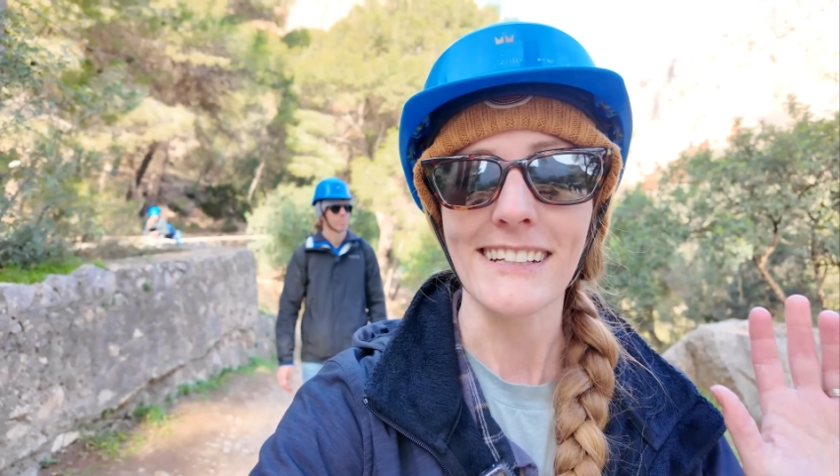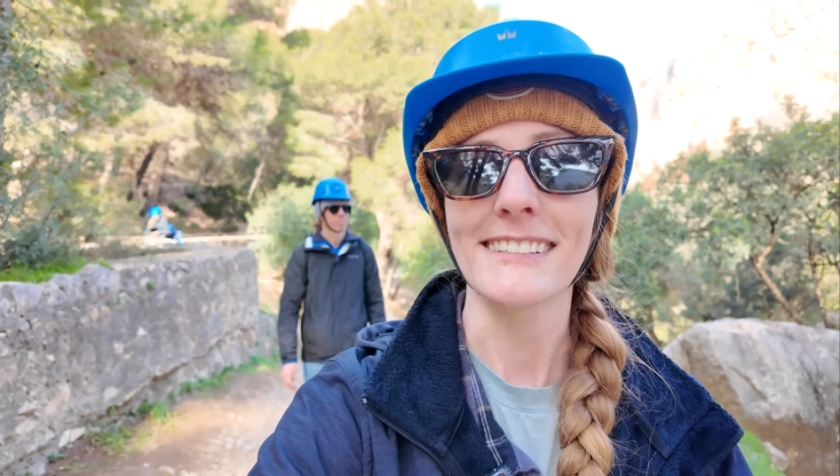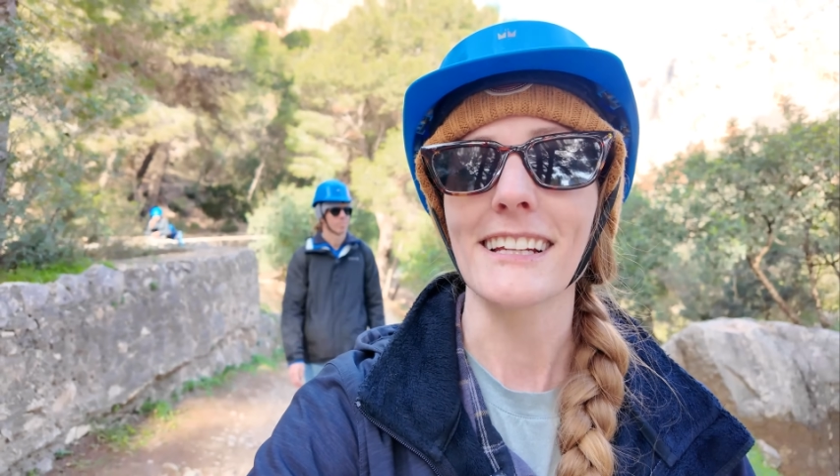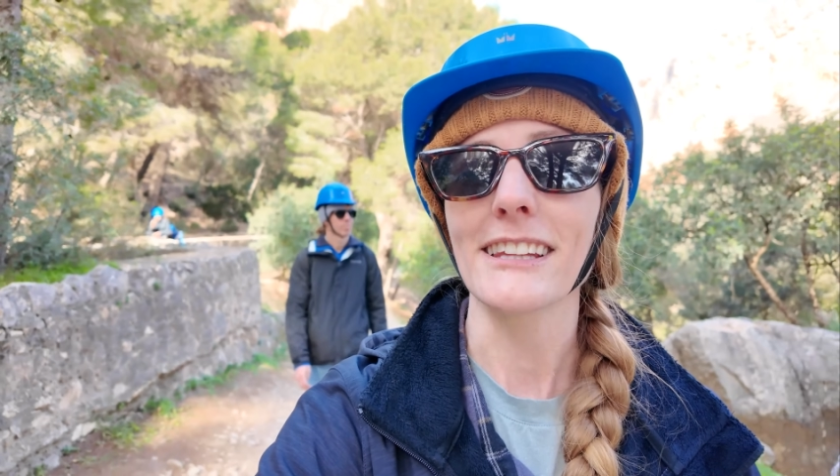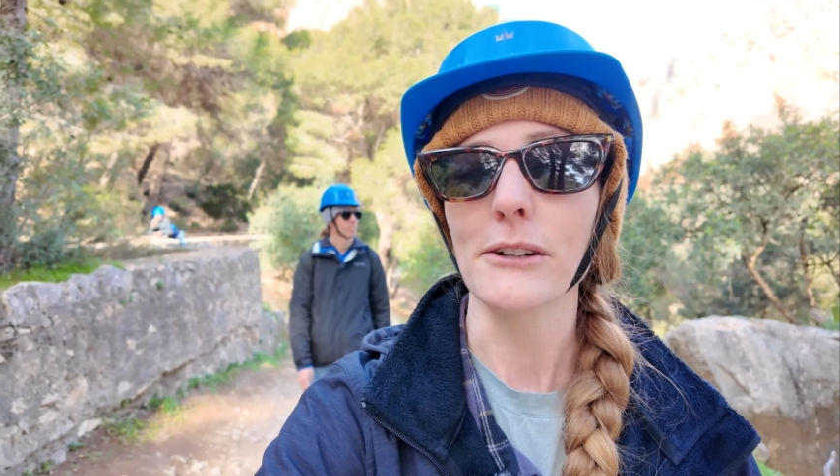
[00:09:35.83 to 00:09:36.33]

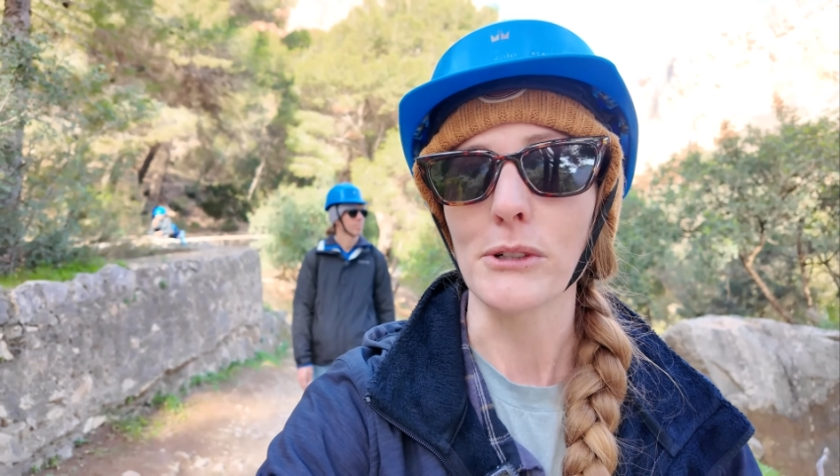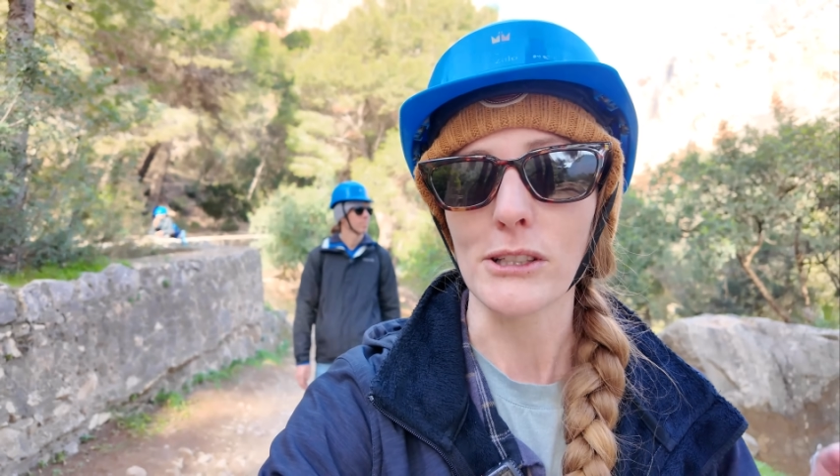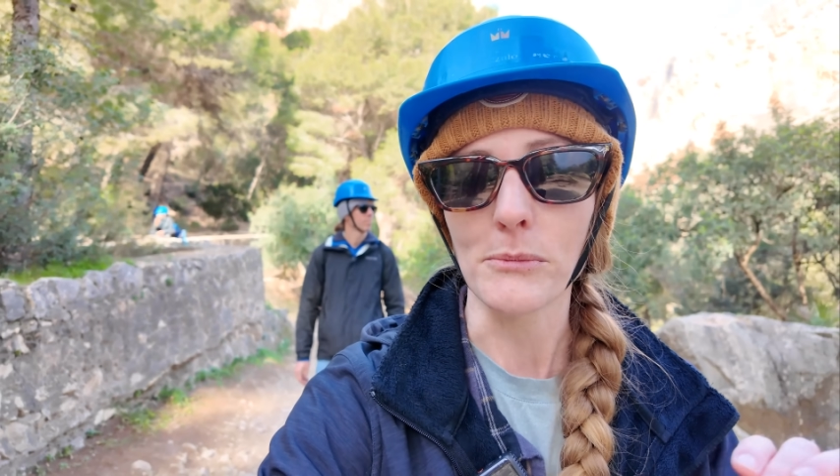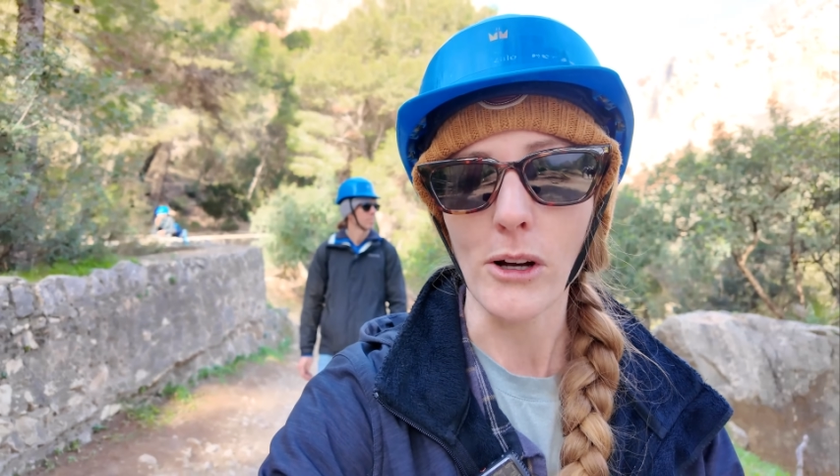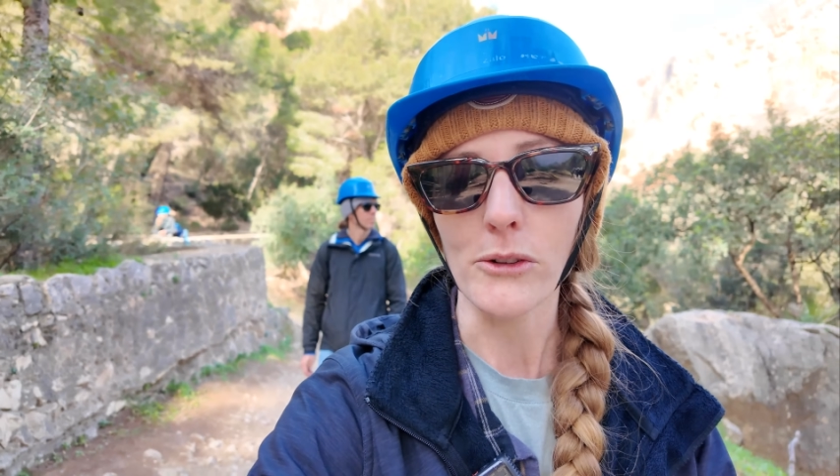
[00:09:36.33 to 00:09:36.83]
Instead, there were
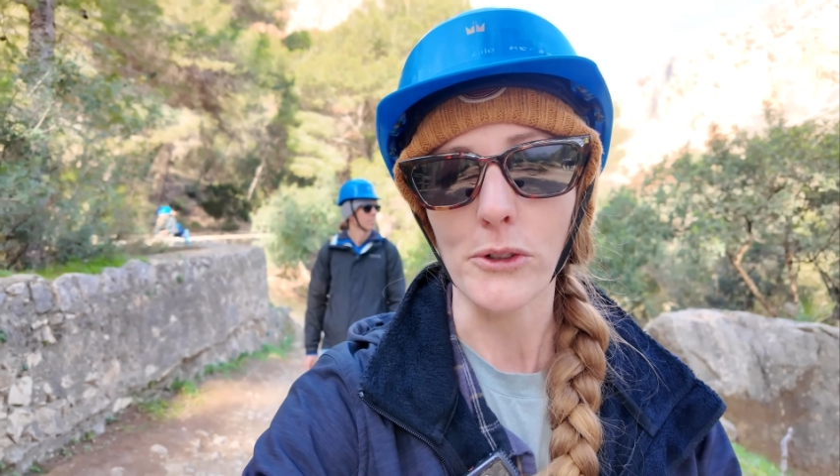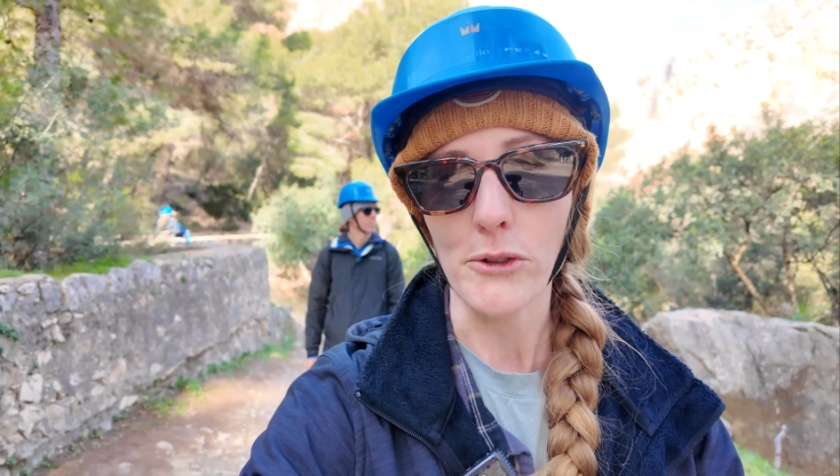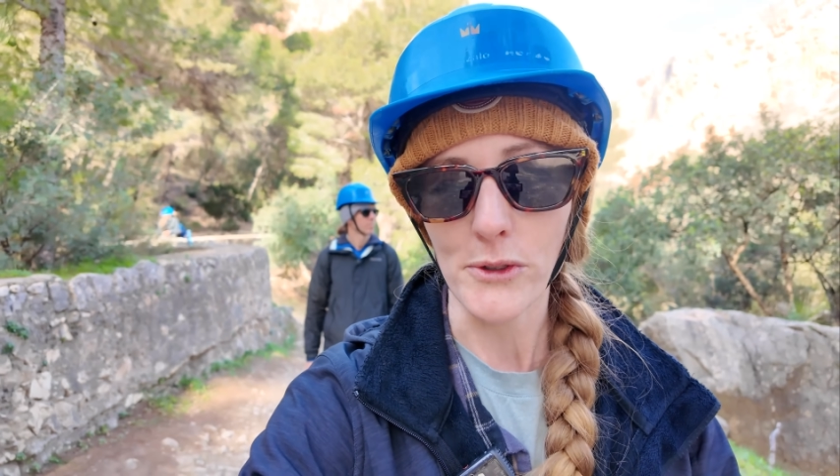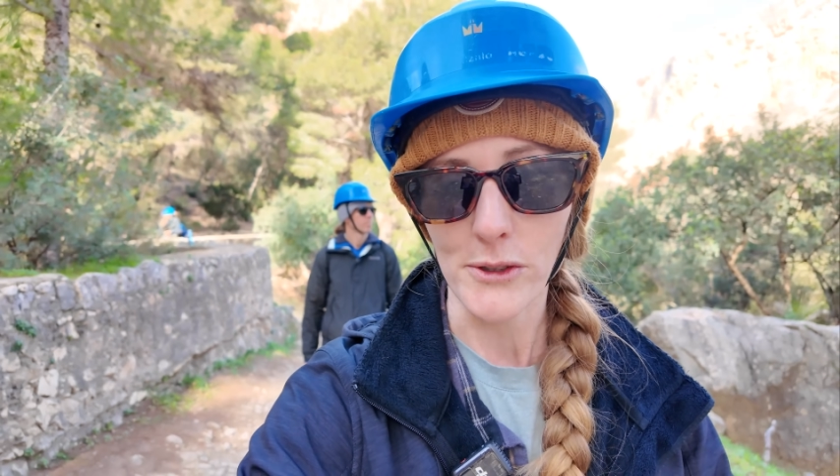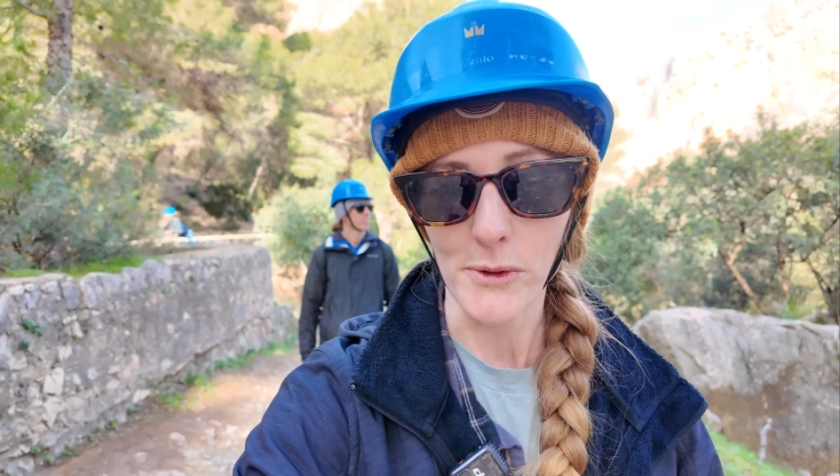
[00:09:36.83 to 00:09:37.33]
small
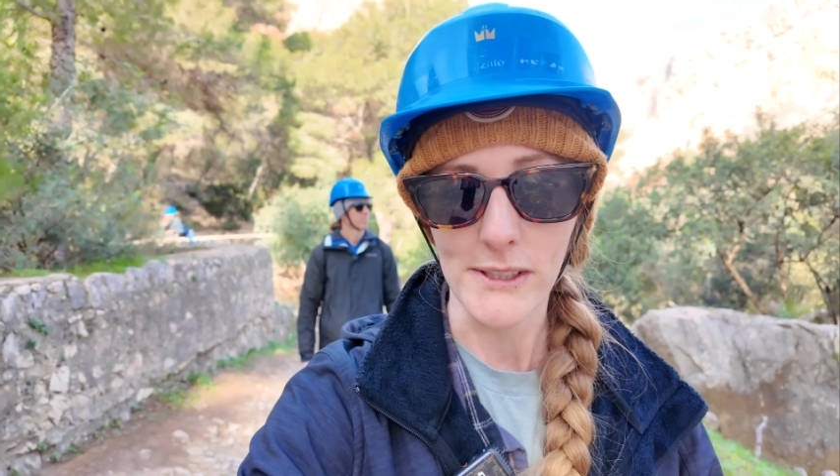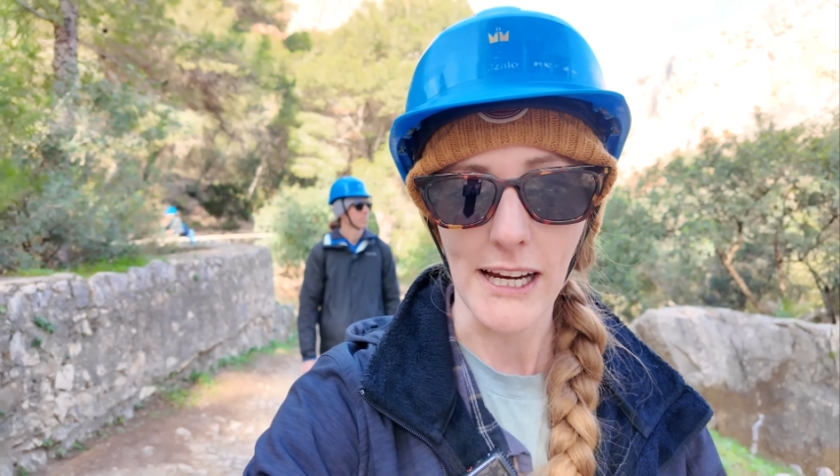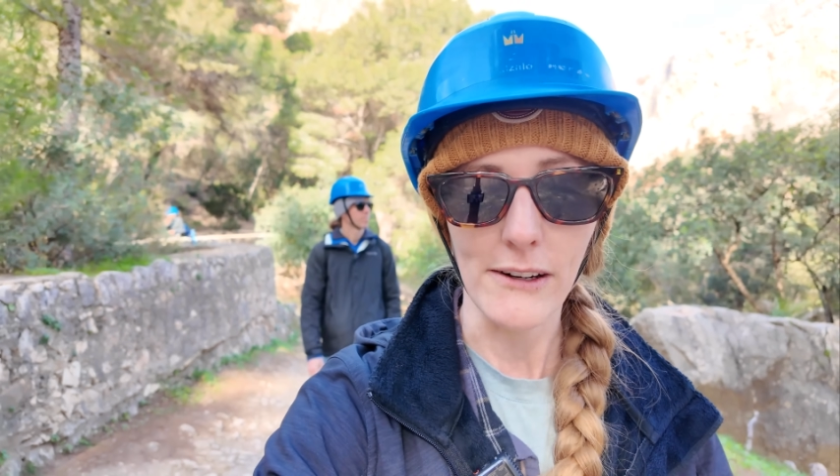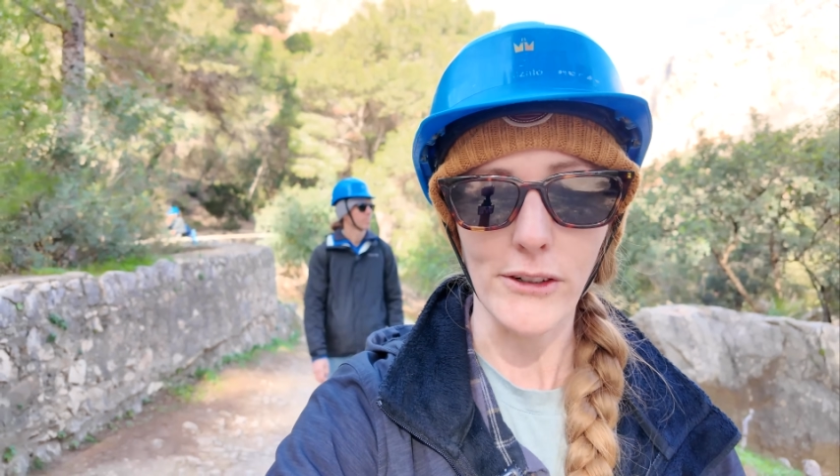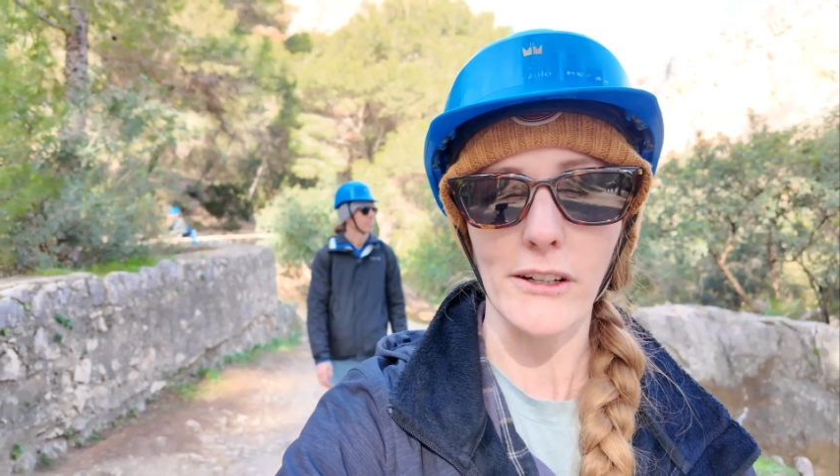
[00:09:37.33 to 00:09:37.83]
grocery stores
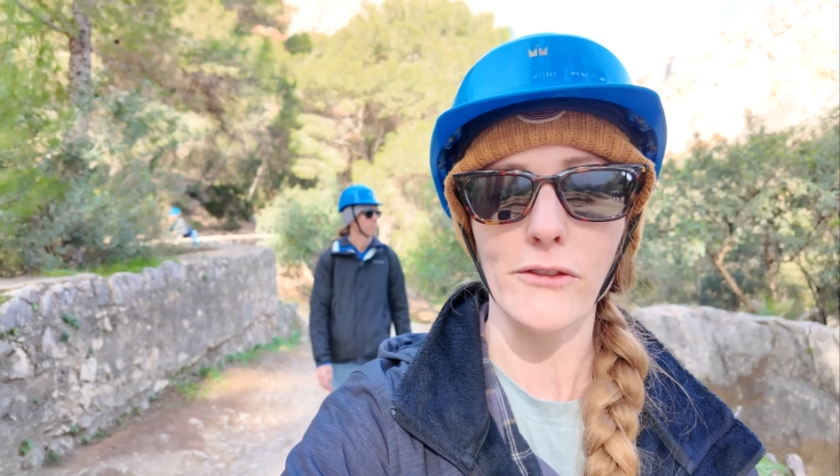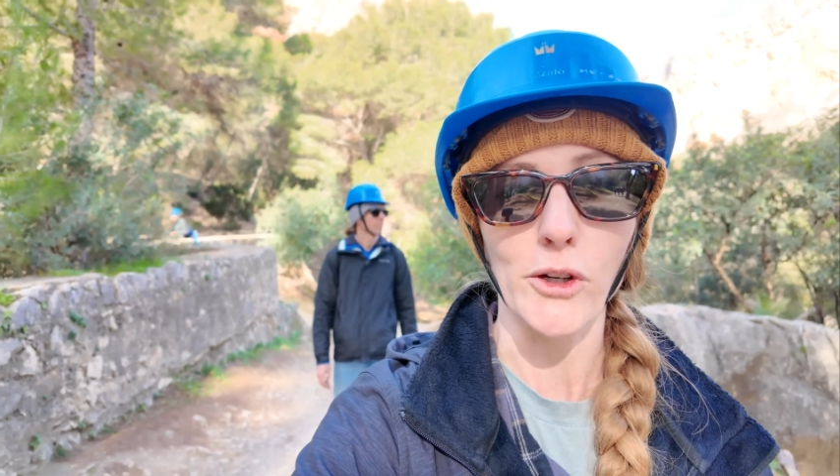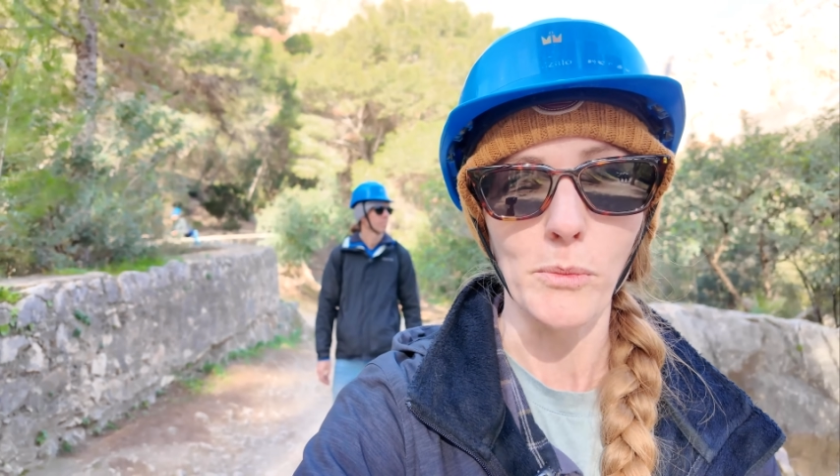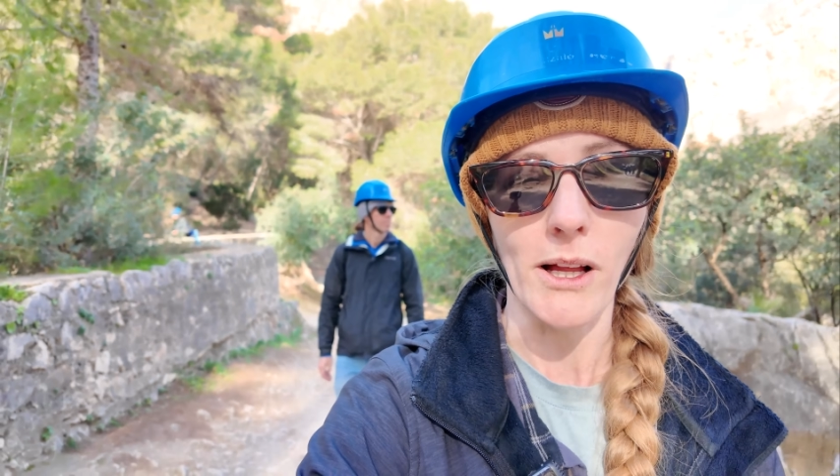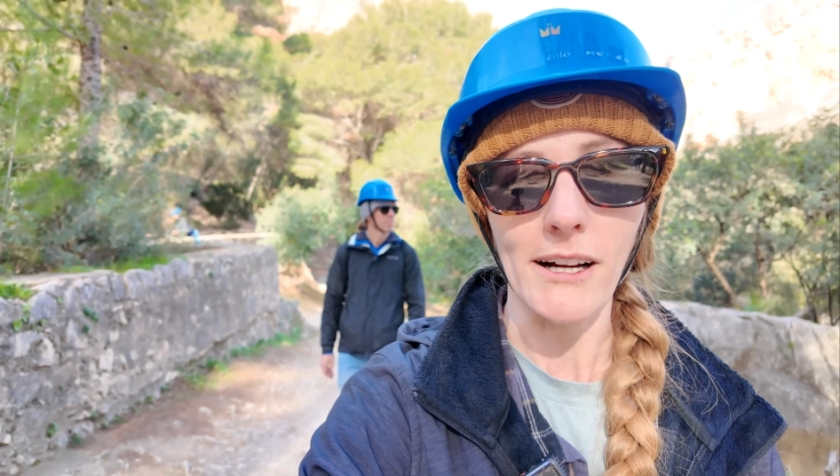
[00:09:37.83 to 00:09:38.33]
every
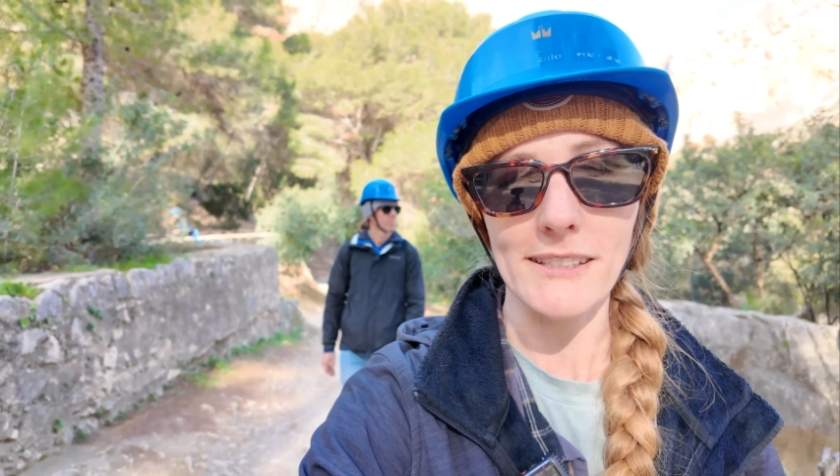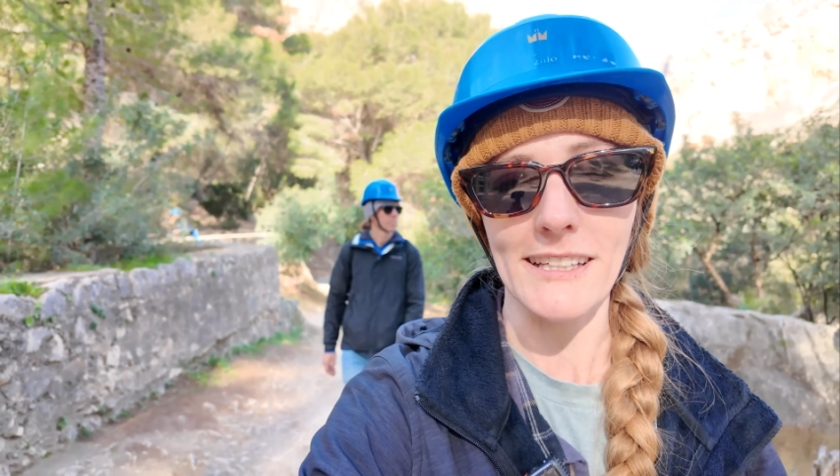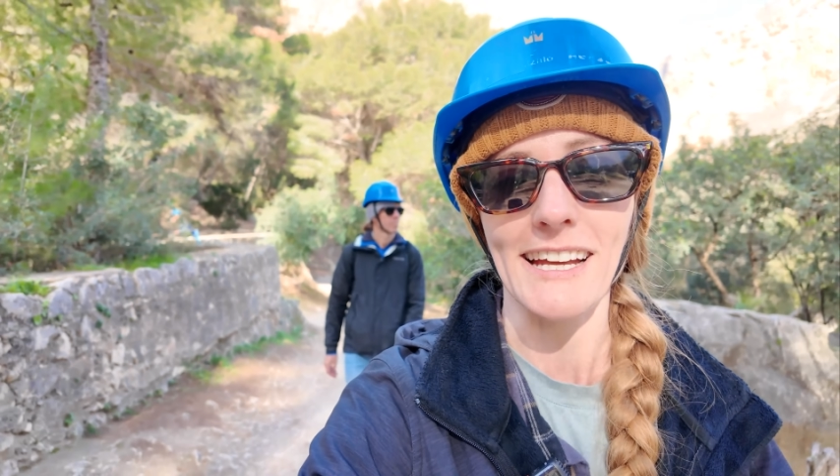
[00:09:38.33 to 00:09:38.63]
few blocks